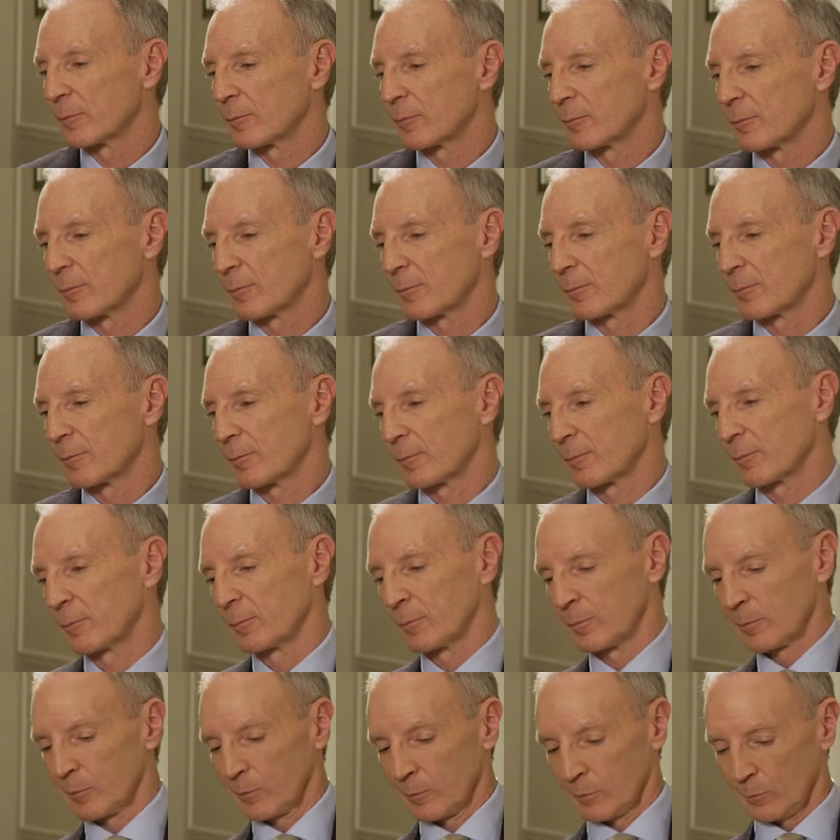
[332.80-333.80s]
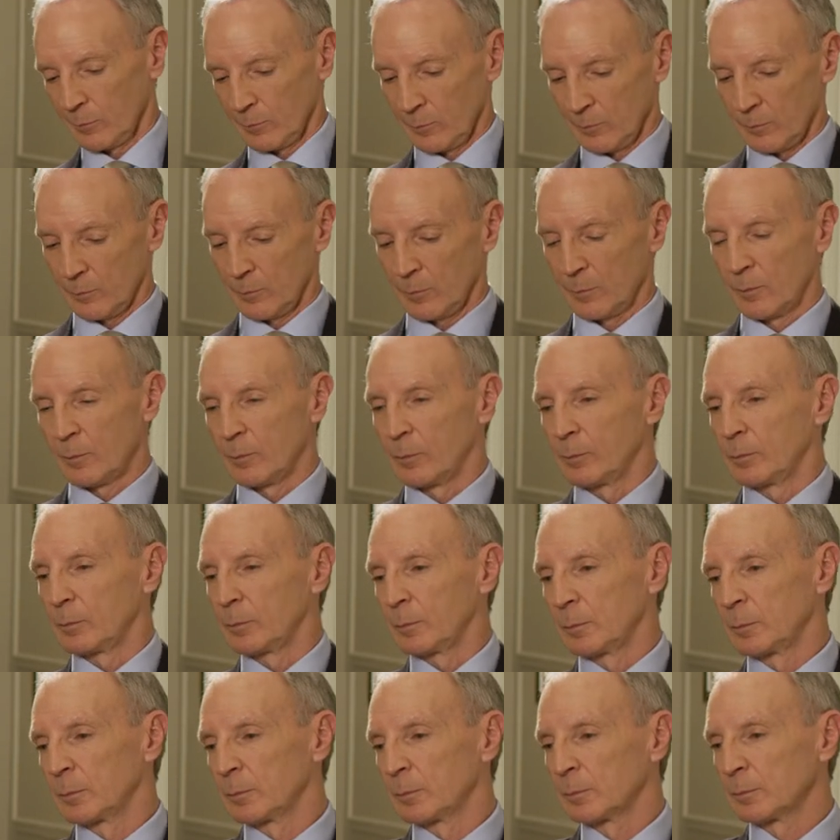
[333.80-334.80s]

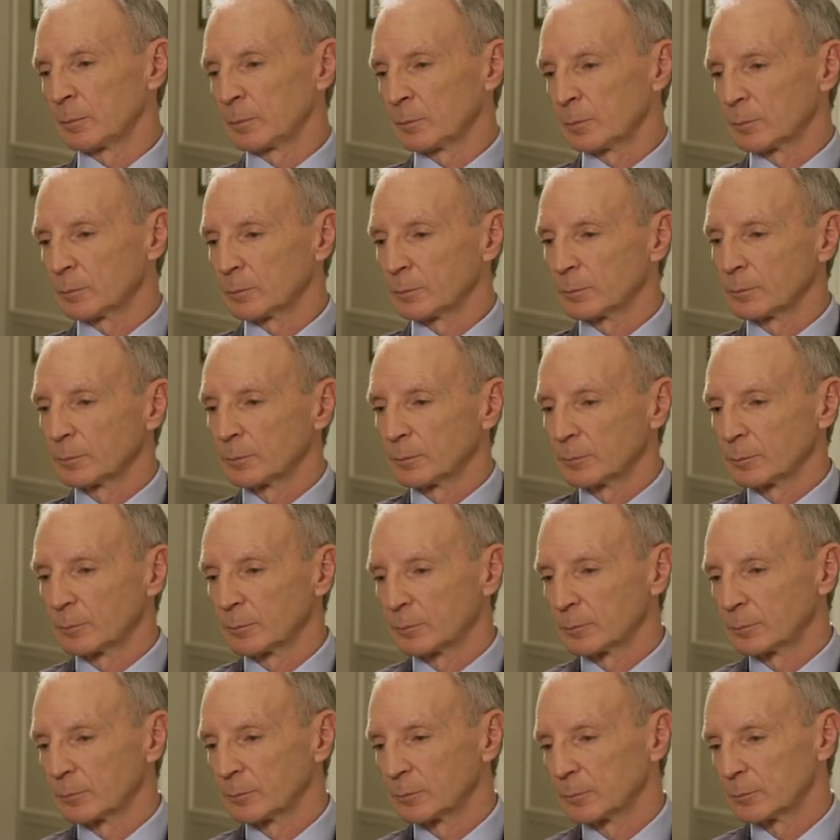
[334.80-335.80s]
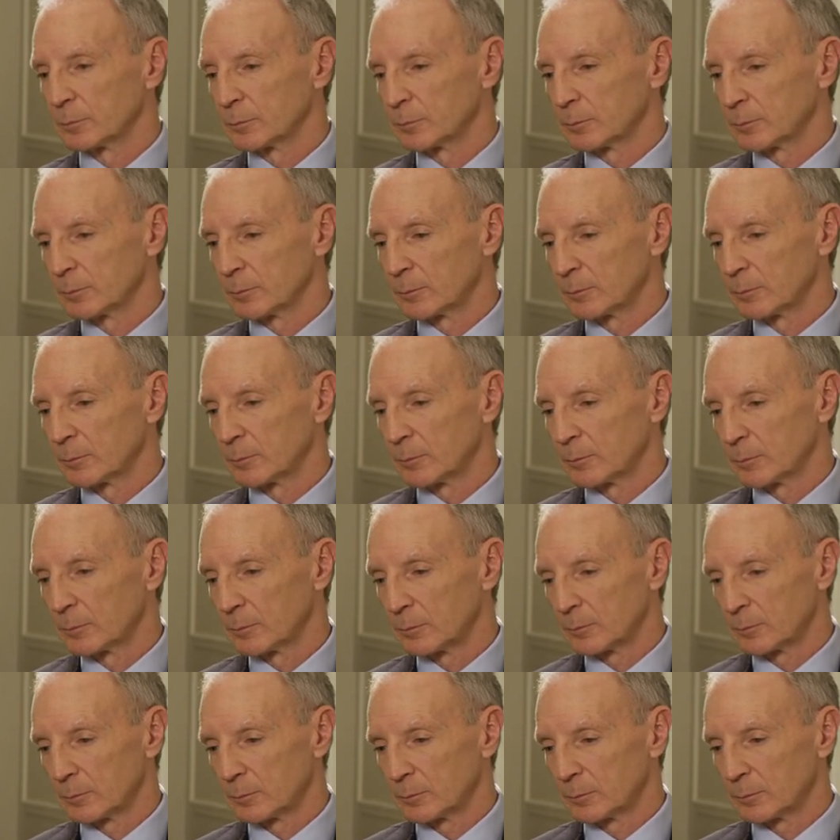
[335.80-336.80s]

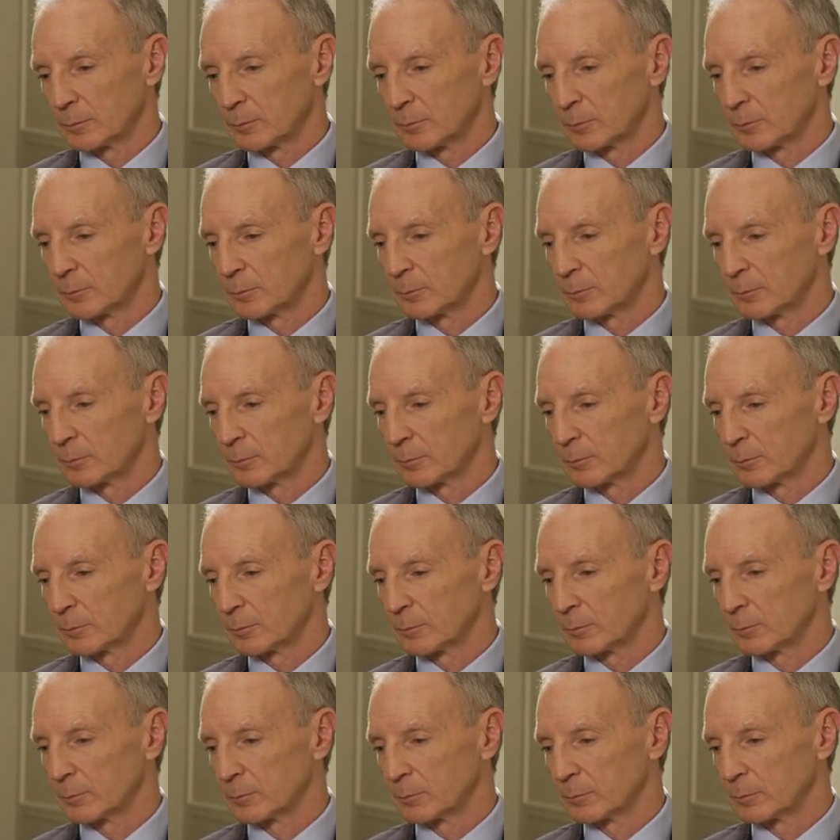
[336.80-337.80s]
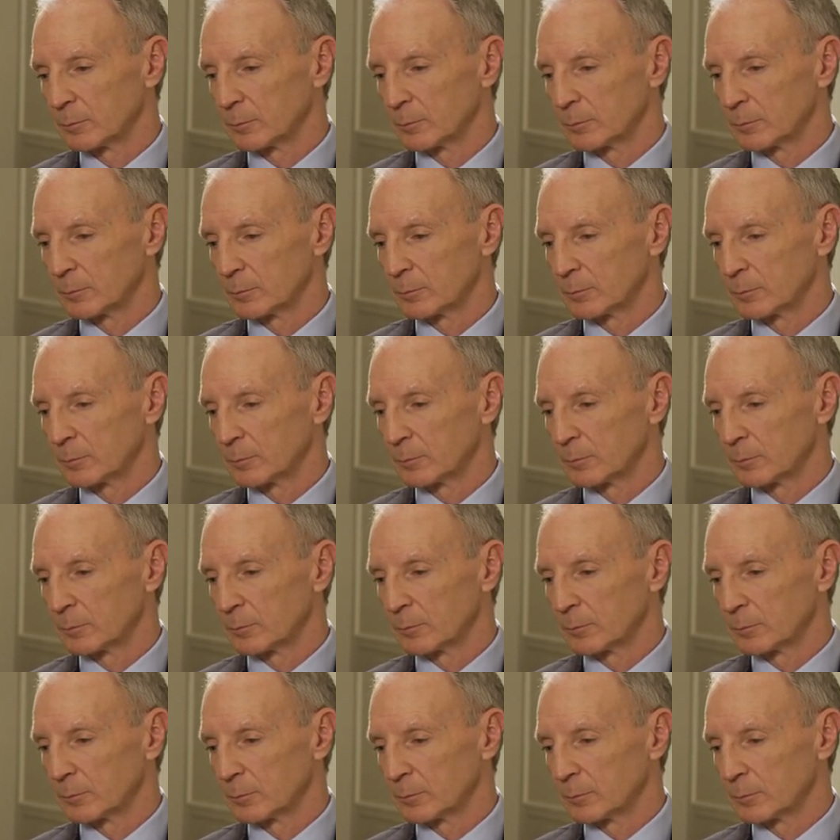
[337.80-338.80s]

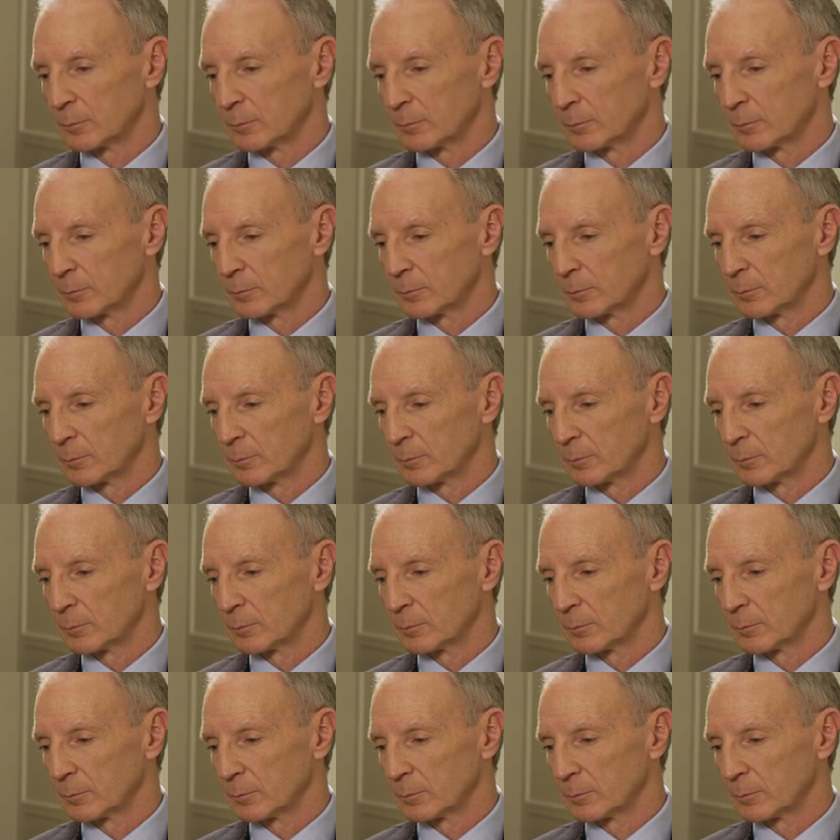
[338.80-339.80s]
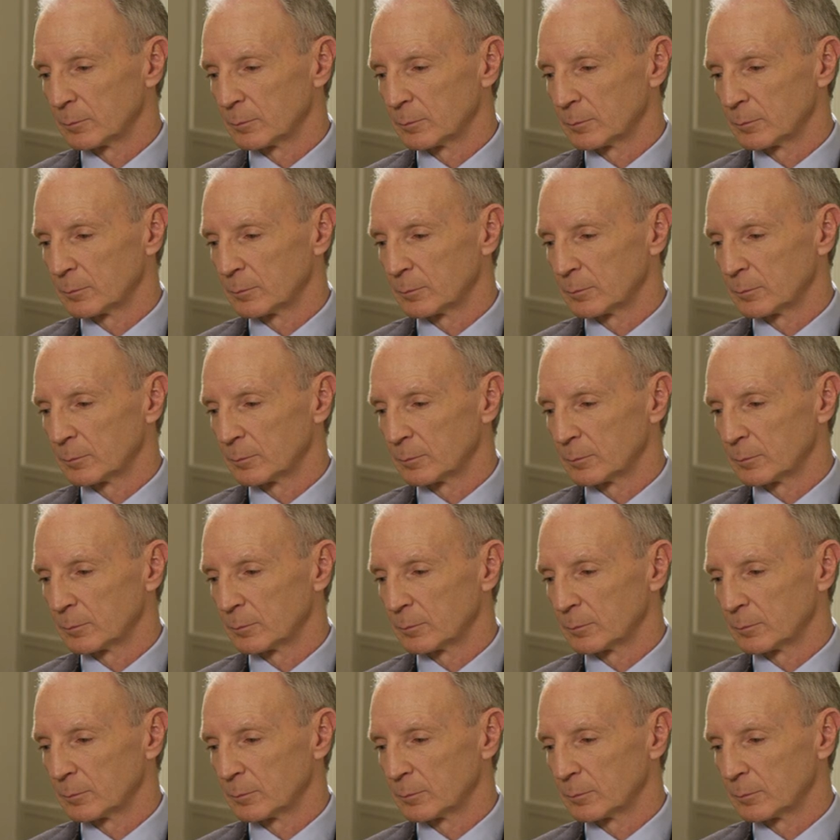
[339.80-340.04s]
[no speech]